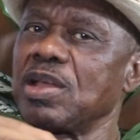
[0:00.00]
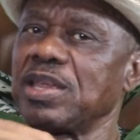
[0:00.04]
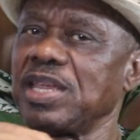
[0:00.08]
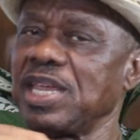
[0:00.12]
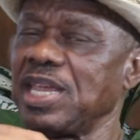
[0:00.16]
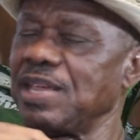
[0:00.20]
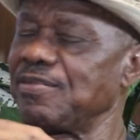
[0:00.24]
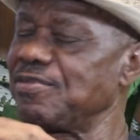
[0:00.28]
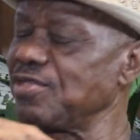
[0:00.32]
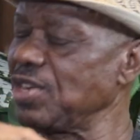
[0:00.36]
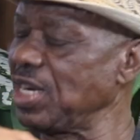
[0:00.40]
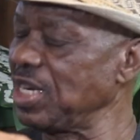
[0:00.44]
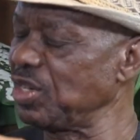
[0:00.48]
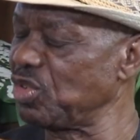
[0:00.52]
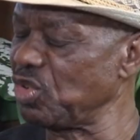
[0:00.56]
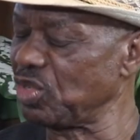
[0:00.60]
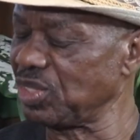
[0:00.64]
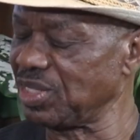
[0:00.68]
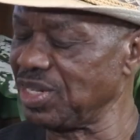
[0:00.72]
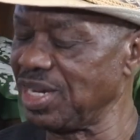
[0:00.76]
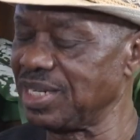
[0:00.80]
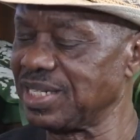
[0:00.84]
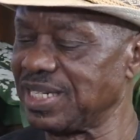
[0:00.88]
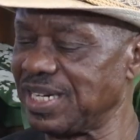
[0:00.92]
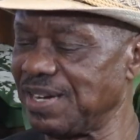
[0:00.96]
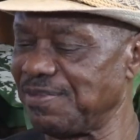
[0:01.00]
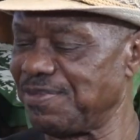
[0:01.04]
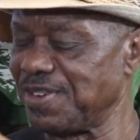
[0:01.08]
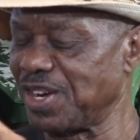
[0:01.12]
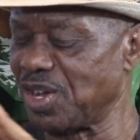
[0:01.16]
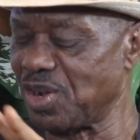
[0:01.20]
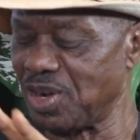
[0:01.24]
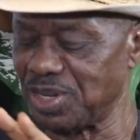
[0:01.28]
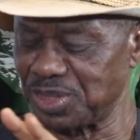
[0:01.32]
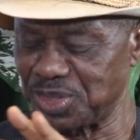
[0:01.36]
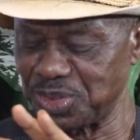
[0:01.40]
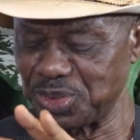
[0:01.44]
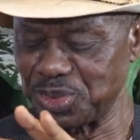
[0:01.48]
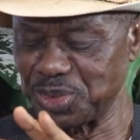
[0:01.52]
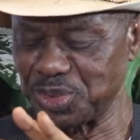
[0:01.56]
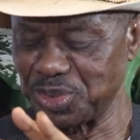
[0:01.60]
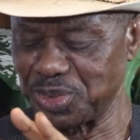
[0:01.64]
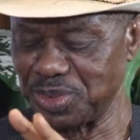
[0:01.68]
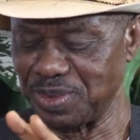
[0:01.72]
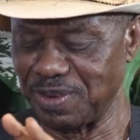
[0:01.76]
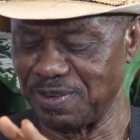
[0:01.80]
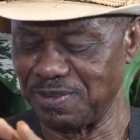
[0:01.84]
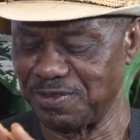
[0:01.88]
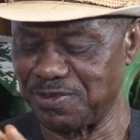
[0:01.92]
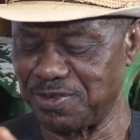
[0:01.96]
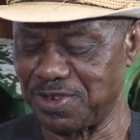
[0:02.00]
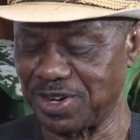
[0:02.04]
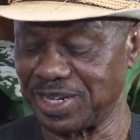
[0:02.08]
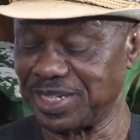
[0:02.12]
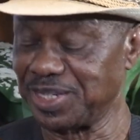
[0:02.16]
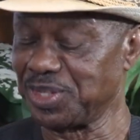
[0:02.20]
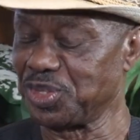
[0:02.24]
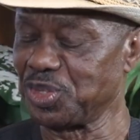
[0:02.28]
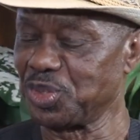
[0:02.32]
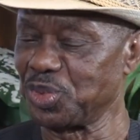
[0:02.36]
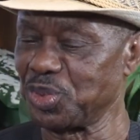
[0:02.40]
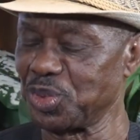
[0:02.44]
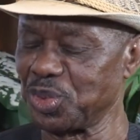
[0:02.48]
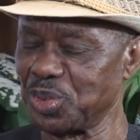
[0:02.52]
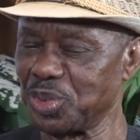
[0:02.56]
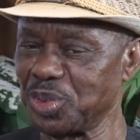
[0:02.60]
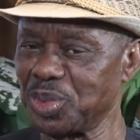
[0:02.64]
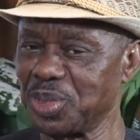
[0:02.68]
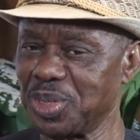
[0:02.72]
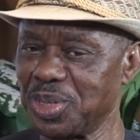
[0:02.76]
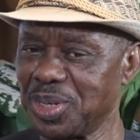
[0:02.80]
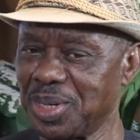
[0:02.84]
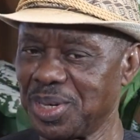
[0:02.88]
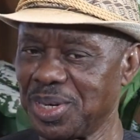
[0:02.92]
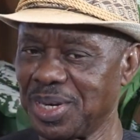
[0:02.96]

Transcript: It was not difficult for it to